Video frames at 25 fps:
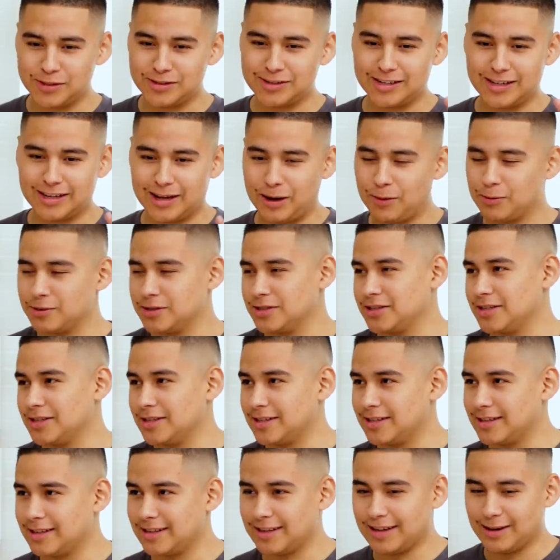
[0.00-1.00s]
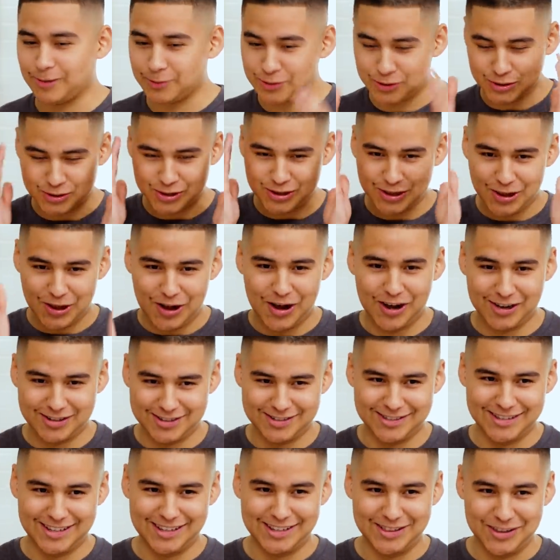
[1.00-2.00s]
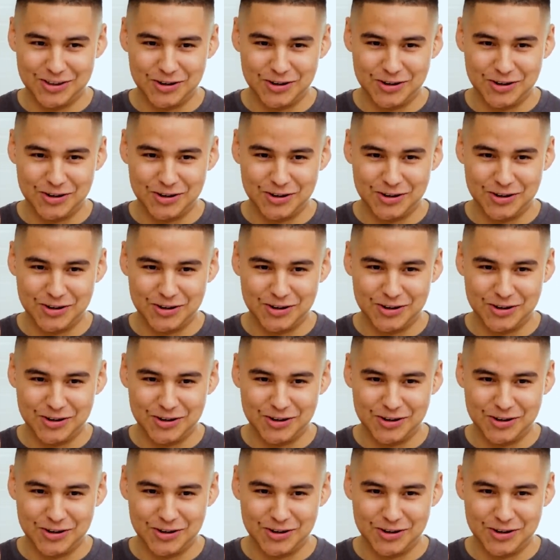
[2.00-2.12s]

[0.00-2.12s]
was like I was just locked. Like